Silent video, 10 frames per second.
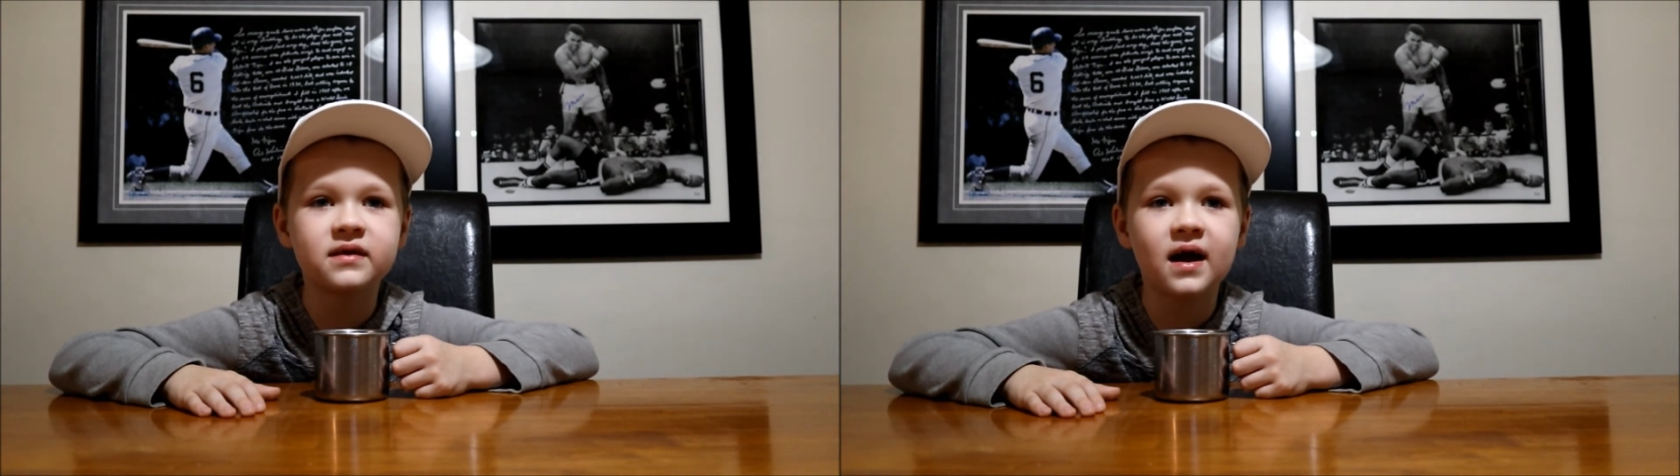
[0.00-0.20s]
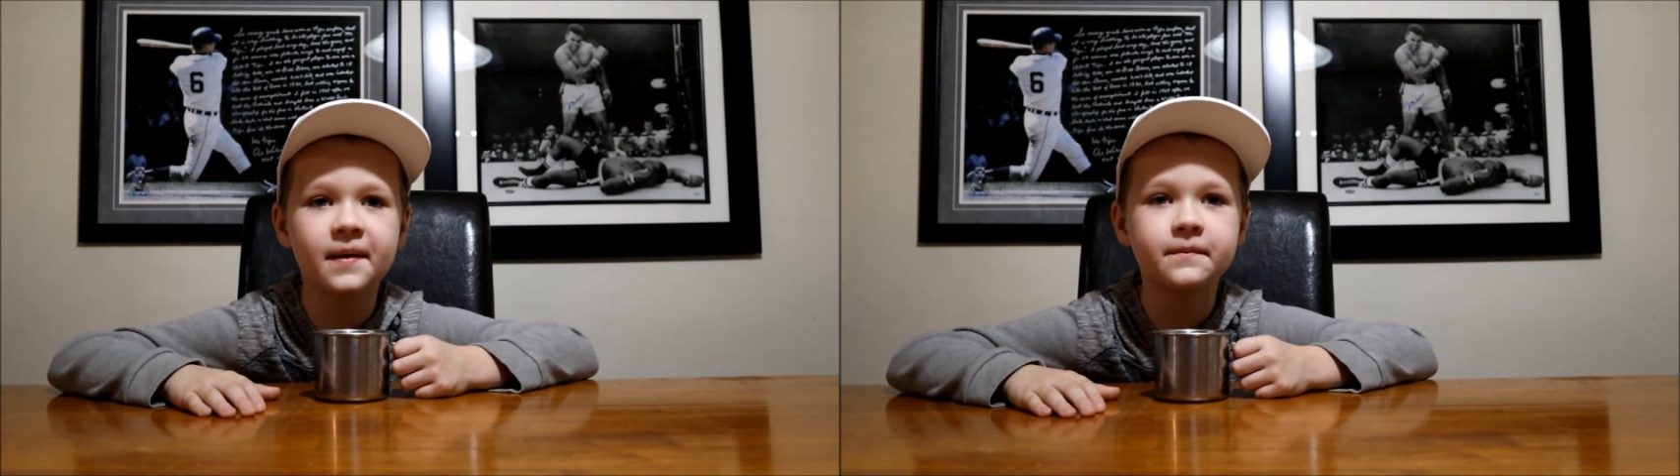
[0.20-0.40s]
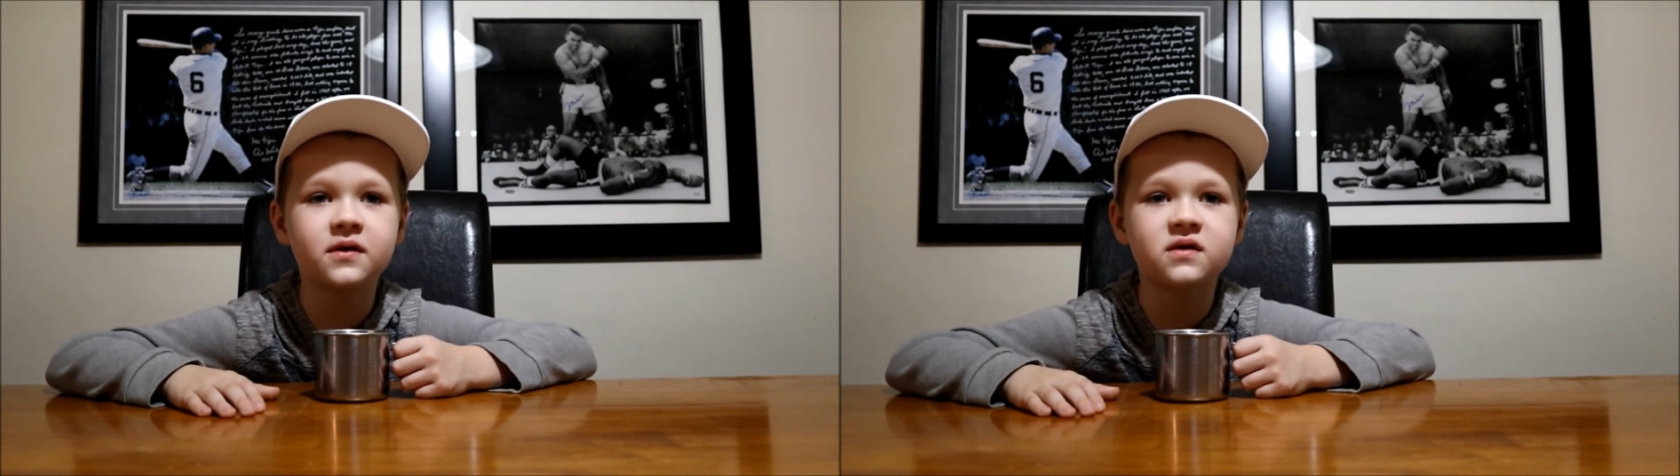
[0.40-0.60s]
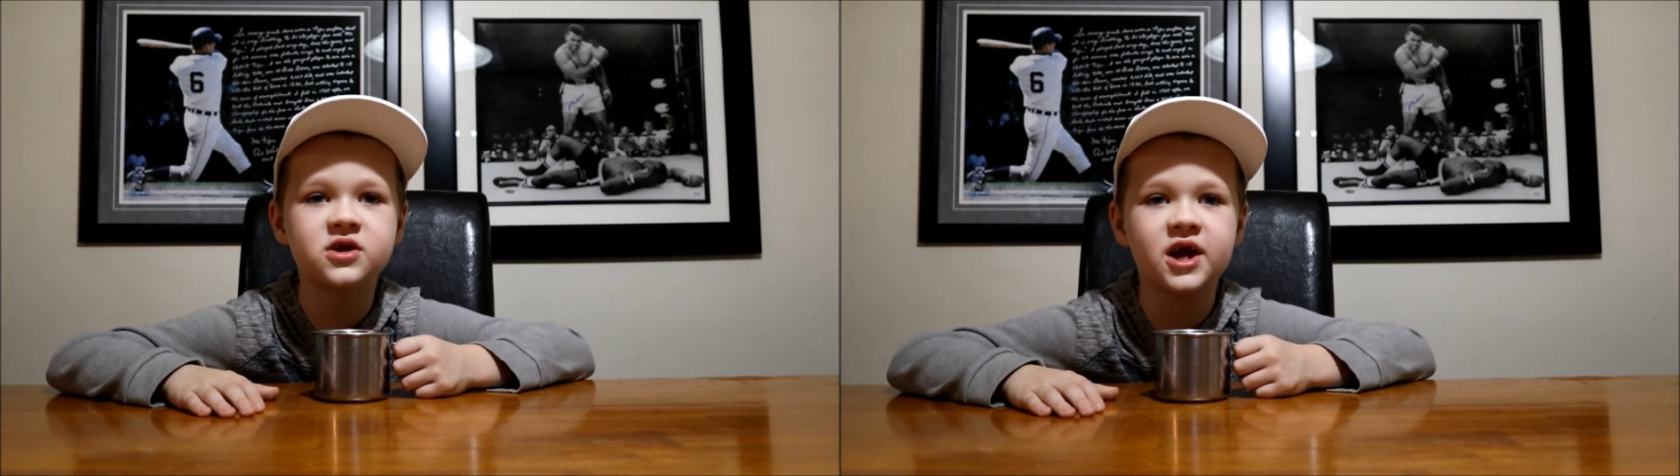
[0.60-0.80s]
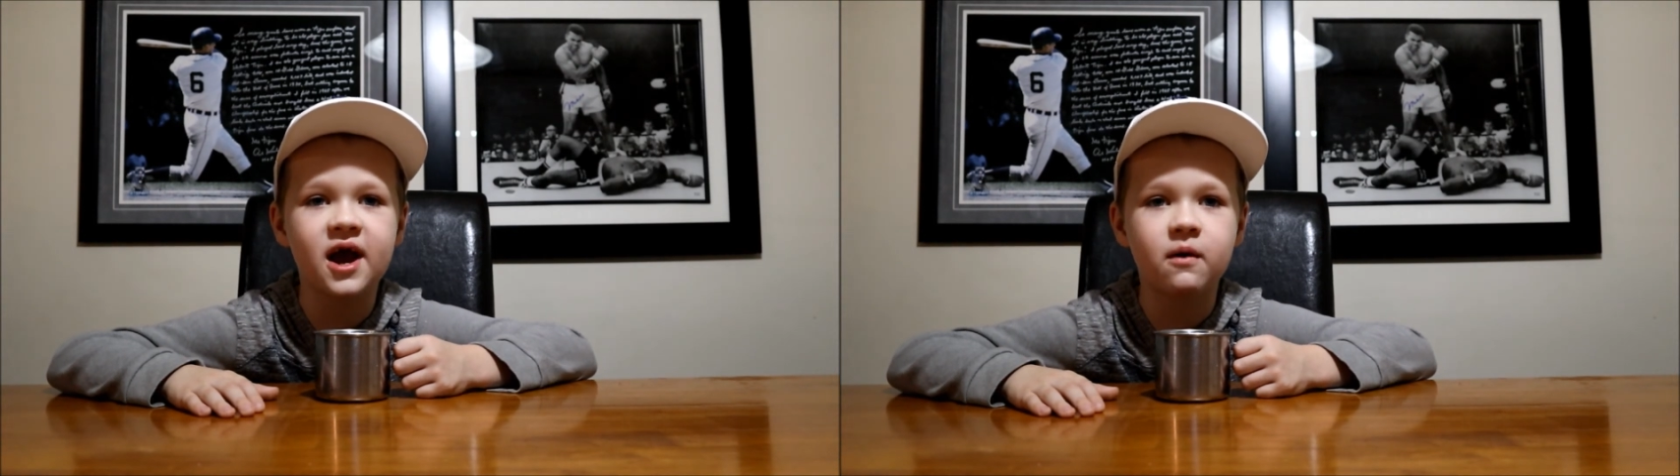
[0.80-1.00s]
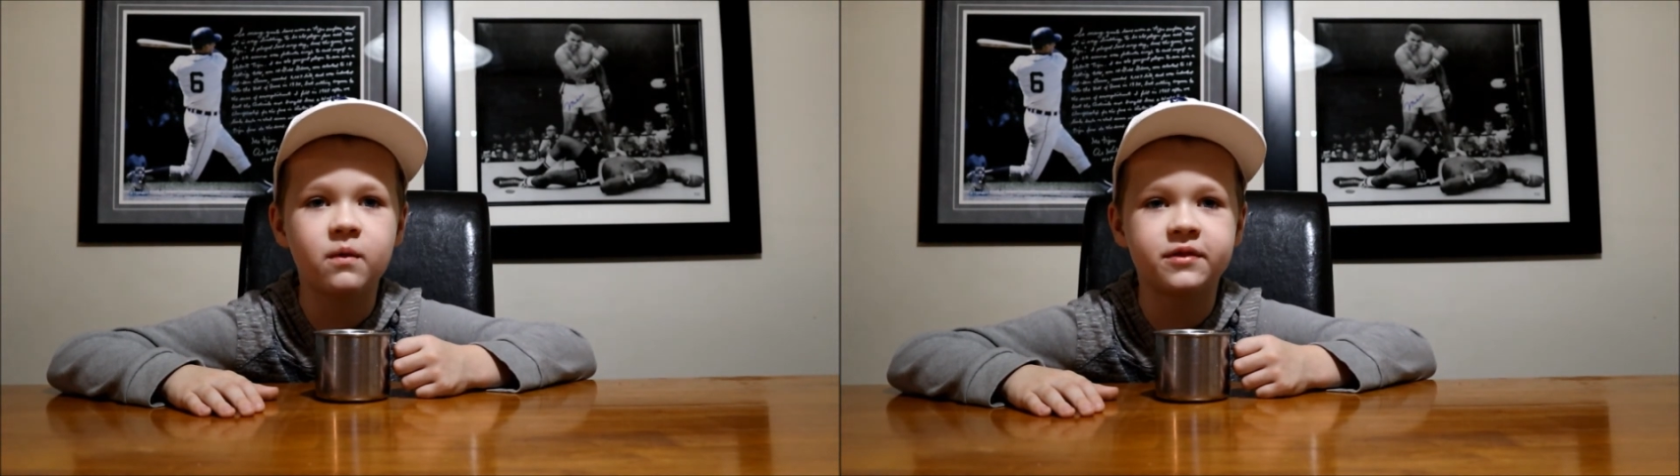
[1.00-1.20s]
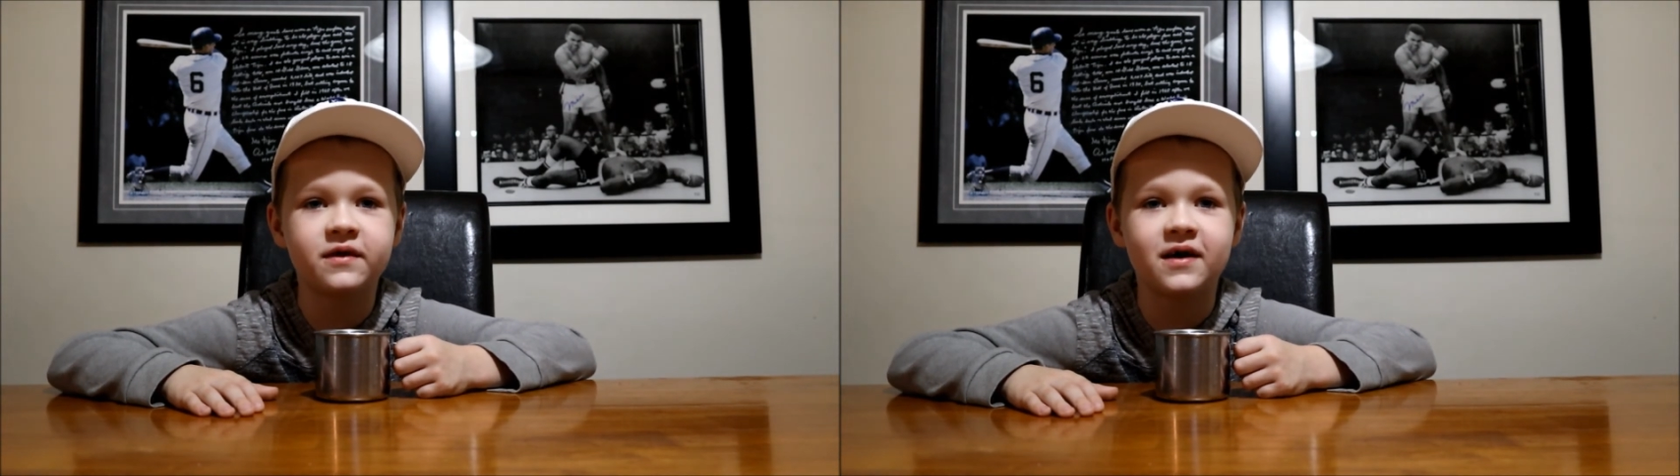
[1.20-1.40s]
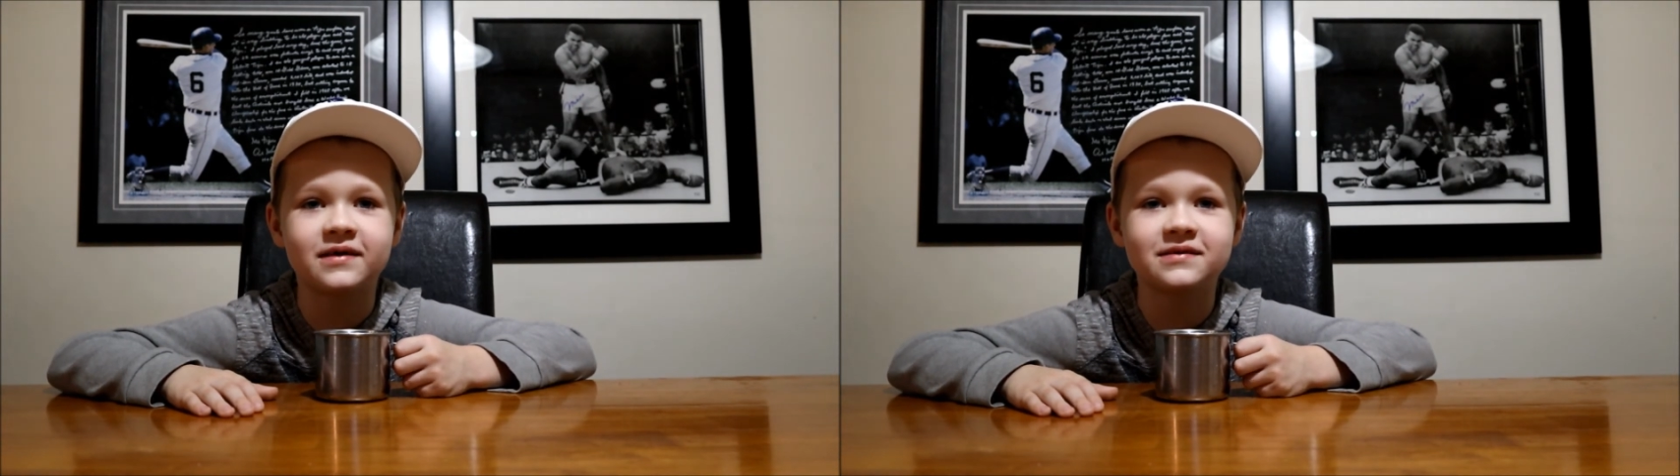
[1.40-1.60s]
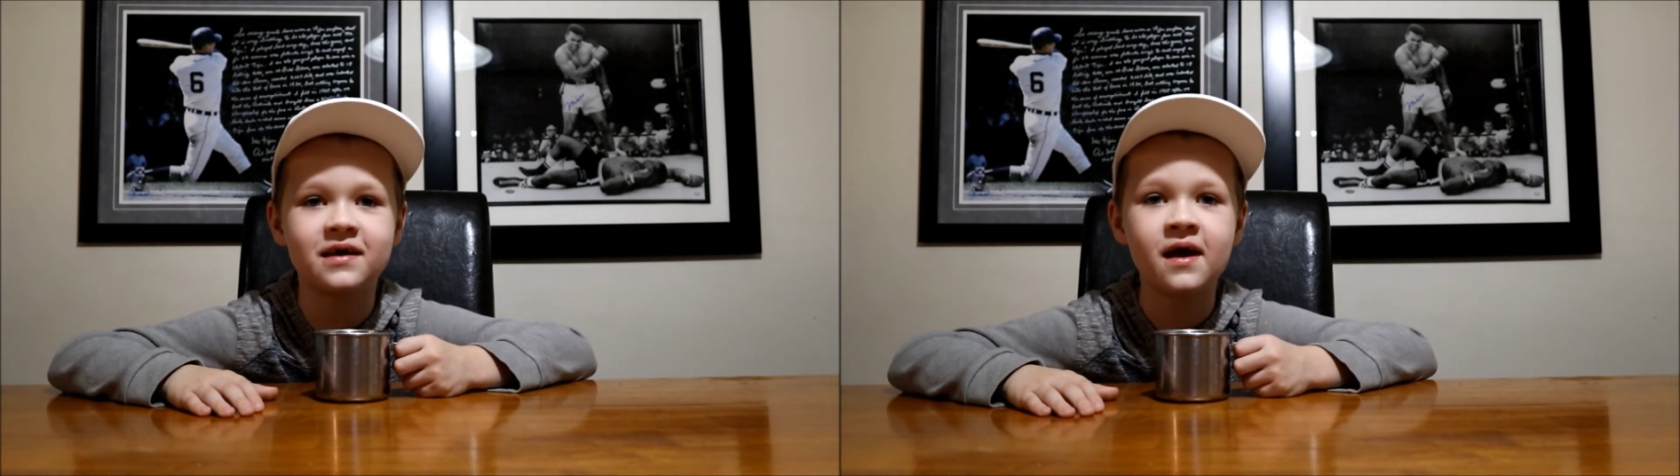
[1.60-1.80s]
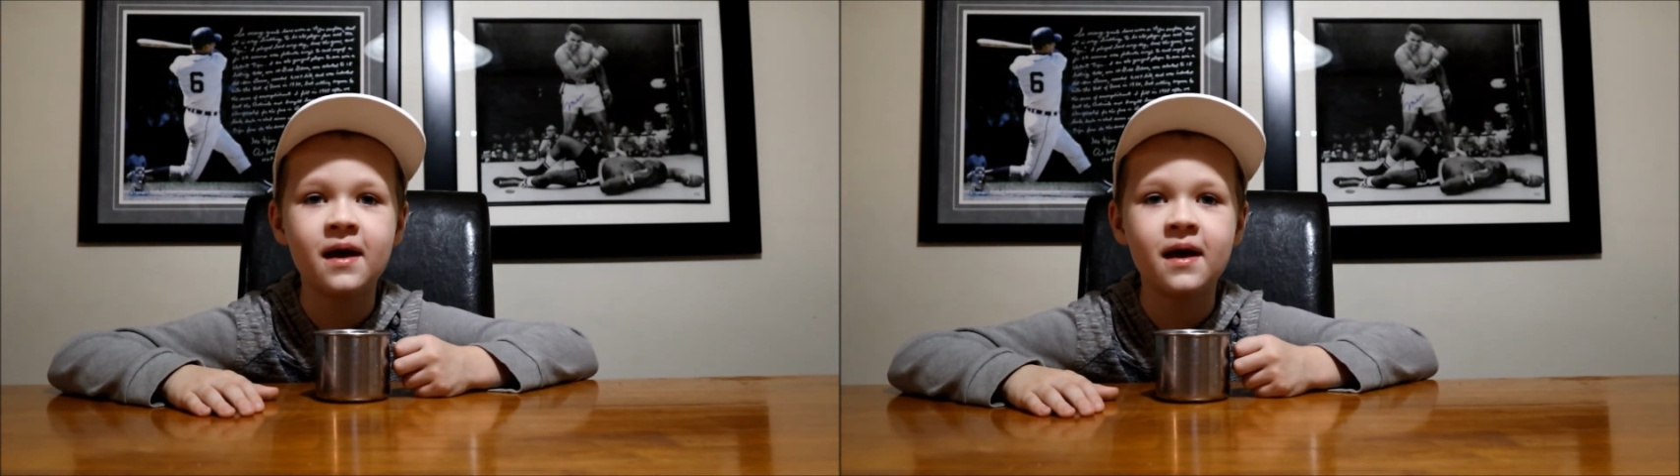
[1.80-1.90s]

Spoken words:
time to chat with us.